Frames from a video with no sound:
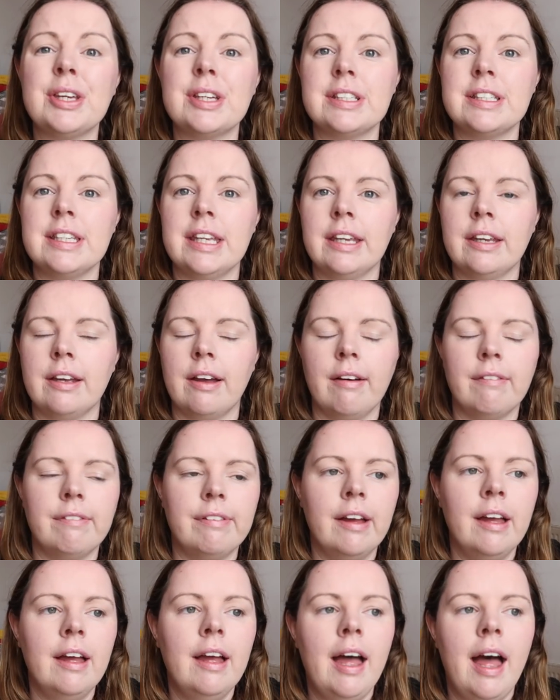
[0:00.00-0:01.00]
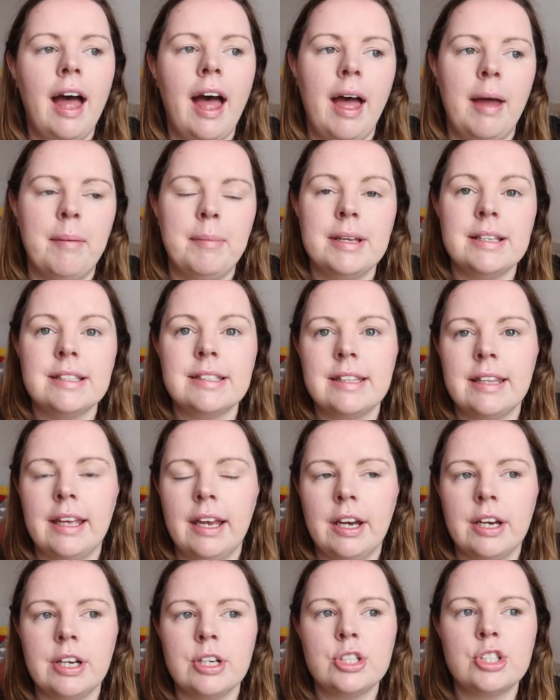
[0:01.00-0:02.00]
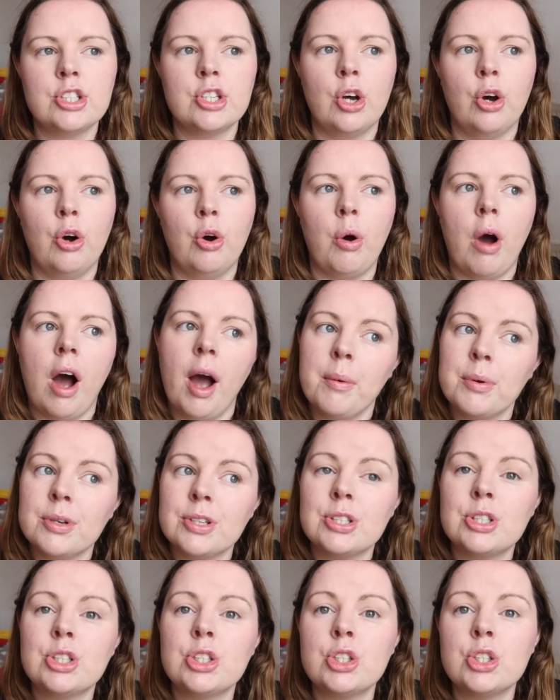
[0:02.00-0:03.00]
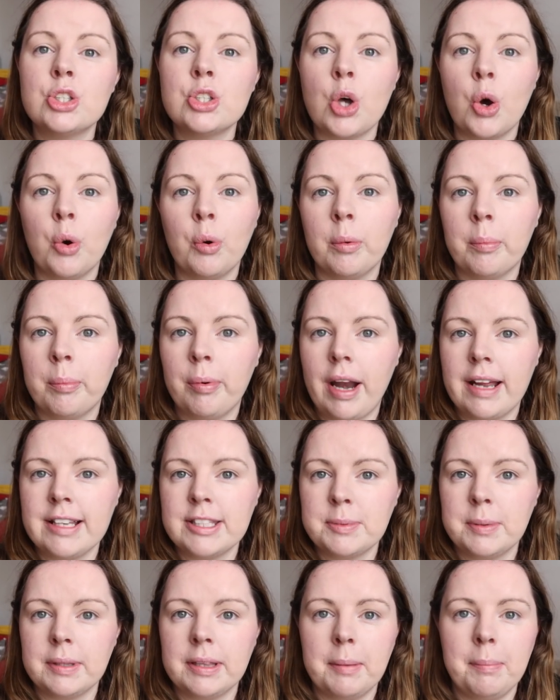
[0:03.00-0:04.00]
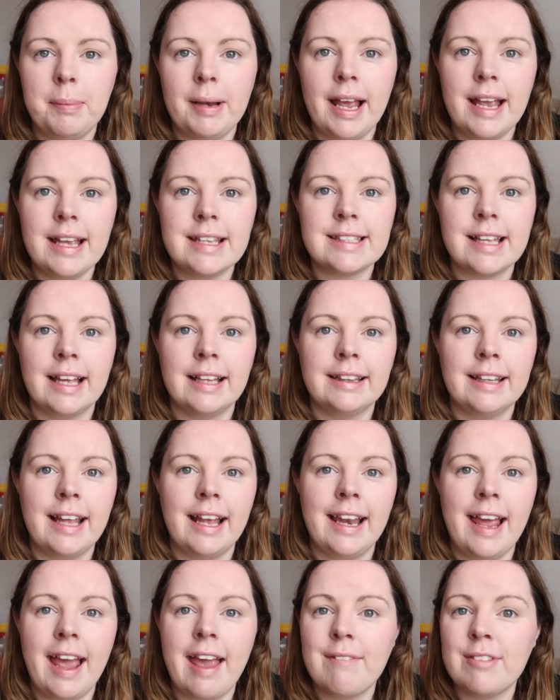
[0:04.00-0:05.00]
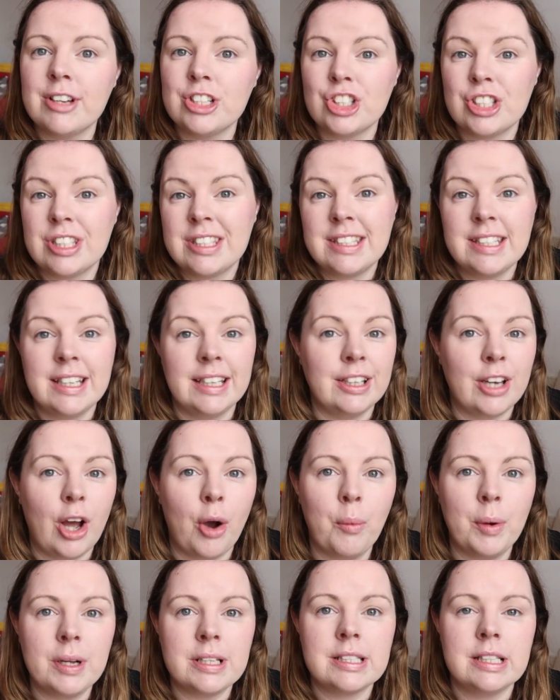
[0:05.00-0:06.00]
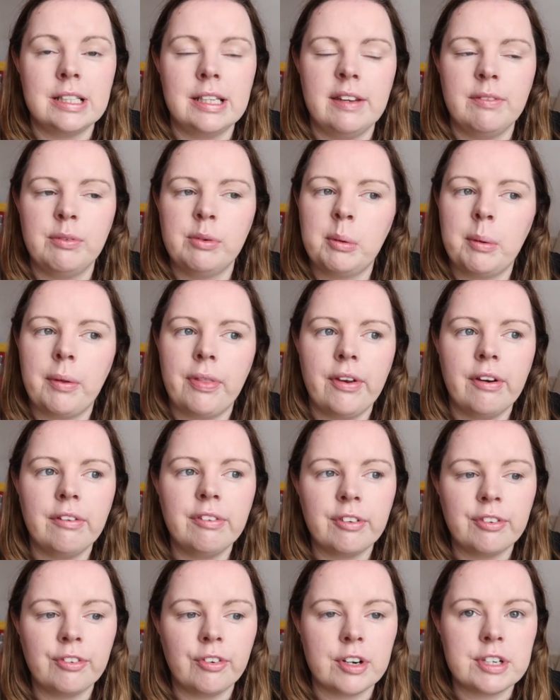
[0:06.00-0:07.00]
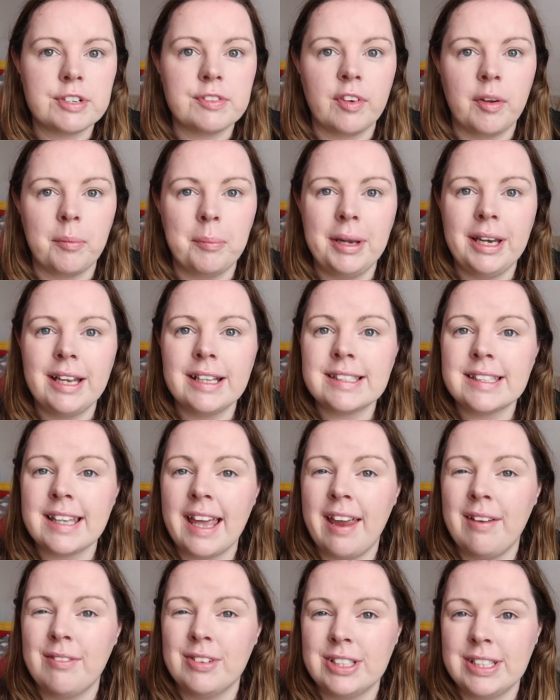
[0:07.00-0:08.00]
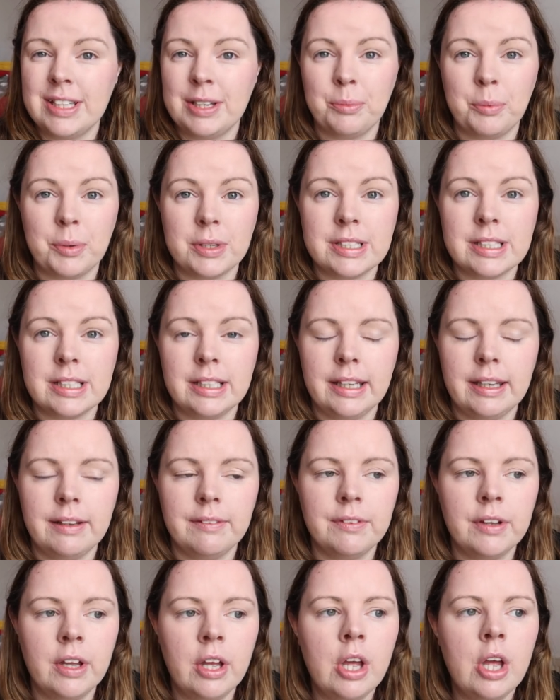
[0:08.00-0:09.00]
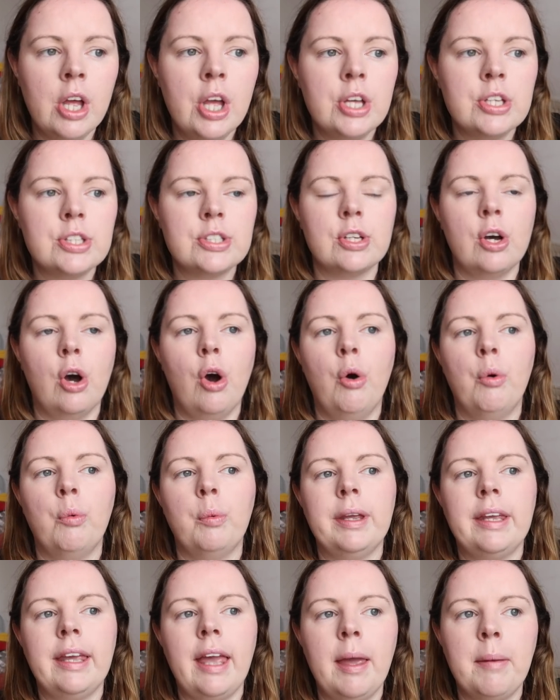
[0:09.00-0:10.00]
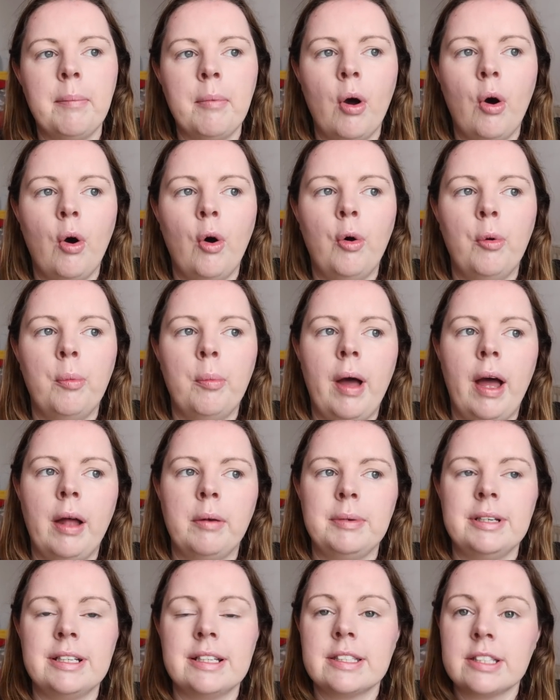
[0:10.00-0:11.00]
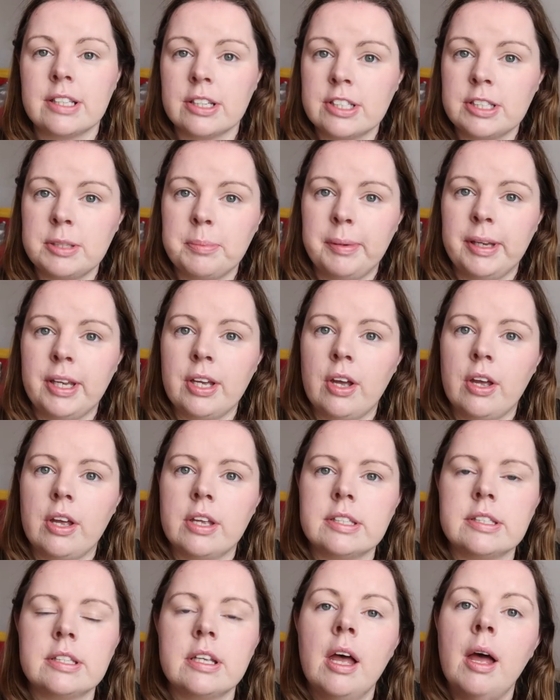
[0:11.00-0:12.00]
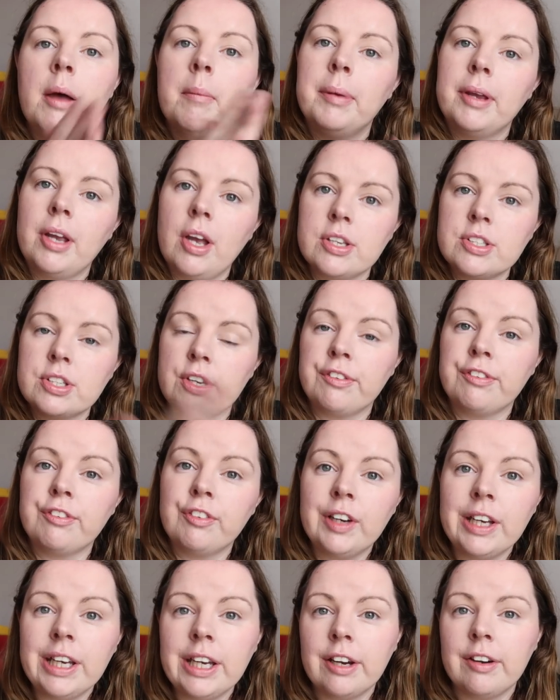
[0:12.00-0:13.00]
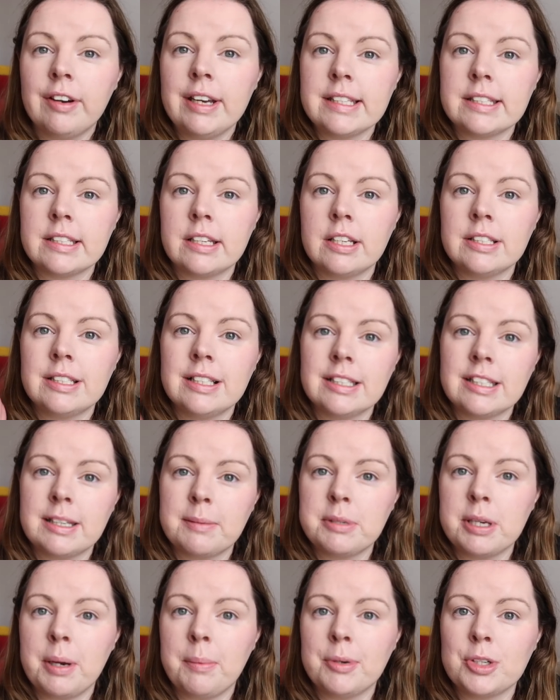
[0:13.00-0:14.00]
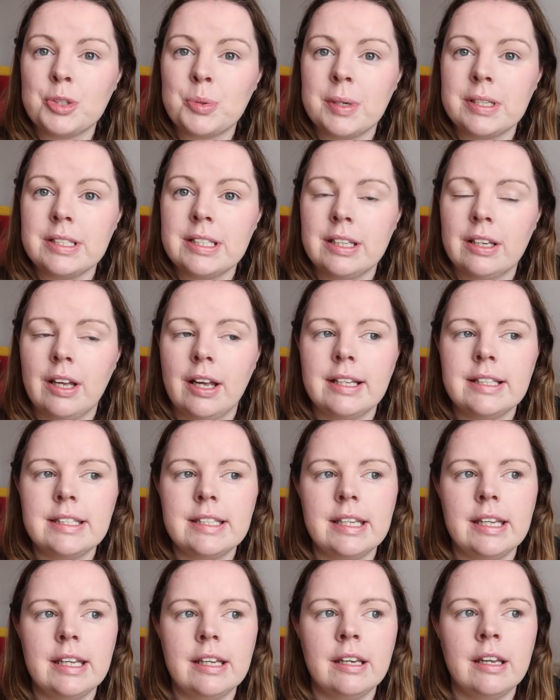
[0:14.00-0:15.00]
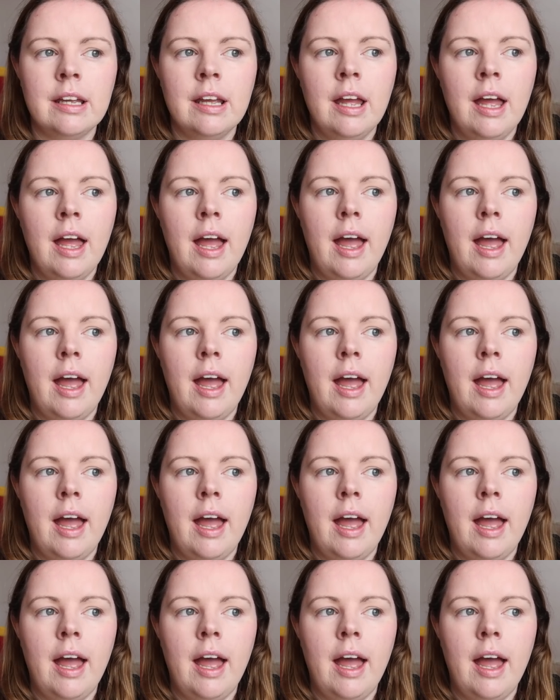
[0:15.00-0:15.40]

you could think of is there. So I was so impressed with the place, and then Ava just did not want to leave. We were there for 45 minutes. Ava didn't want to leave, so we came home and we discussed it, because her free year isn't until September 2019,